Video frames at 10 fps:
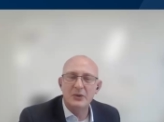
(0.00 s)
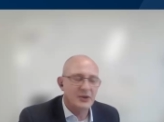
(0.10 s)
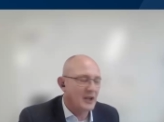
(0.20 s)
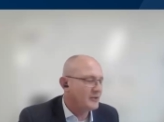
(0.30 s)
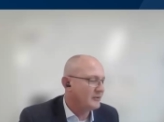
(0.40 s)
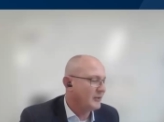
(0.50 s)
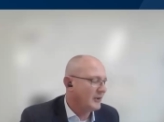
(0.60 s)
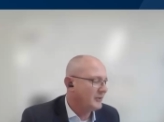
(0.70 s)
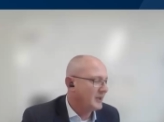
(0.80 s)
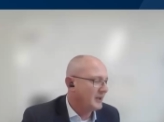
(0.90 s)
those
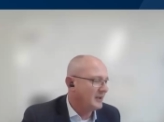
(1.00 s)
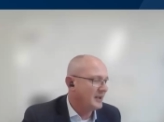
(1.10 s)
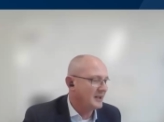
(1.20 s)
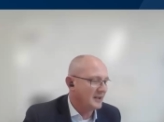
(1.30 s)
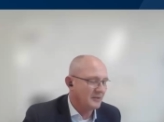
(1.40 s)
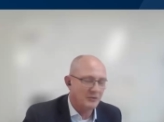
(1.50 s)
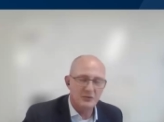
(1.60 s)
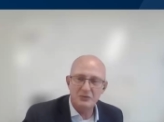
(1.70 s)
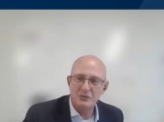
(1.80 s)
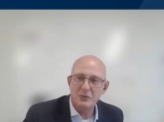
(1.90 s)
150,
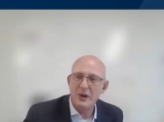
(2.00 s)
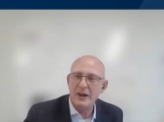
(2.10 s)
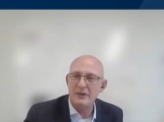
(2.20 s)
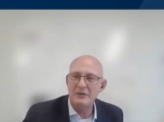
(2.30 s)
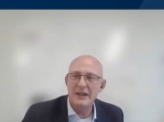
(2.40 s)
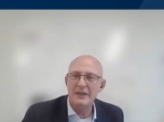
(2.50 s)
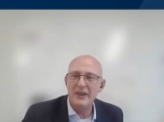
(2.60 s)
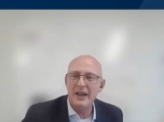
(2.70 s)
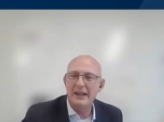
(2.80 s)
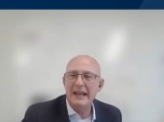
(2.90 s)
where in
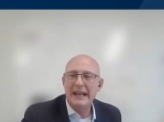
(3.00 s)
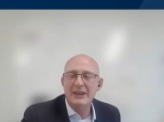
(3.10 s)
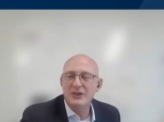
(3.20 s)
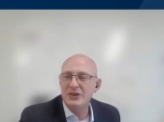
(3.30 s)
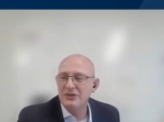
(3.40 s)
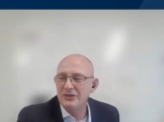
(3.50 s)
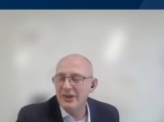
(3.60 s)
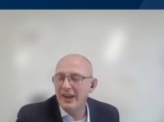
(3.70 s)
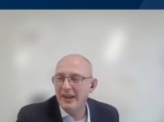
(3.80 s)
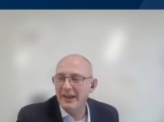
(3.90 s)
that age
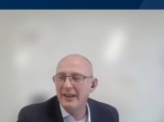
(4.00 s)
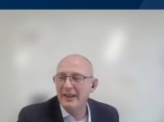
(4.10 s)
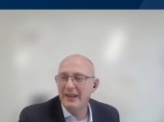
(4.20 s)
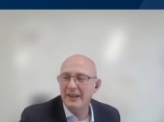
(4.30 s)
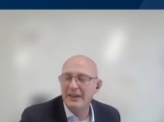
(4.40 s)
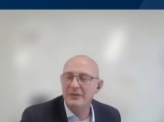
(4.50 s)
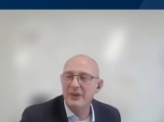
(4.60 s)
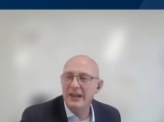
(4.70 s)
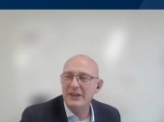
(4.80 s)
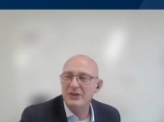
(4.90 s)

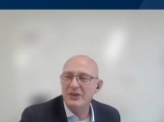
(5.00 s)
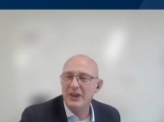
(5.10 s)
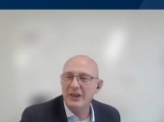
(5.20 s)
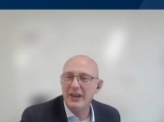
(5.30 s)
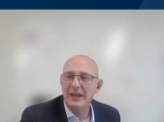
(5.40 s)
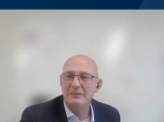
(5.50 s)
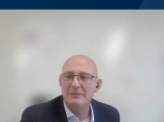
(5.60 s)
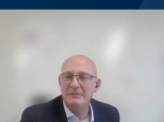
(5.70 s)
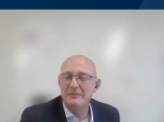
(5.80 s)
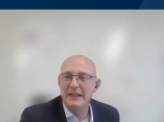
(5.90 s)
range are they
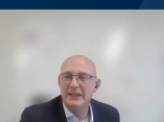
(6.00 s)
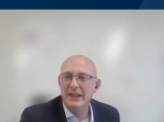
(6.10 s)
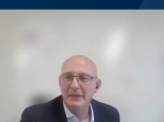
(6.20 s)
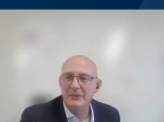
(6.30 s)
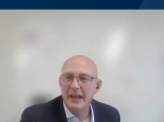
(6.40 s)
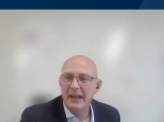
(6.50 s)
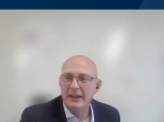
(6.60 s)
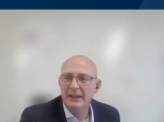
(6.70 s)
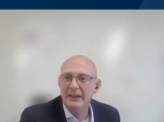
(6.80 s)
mainly aimed at?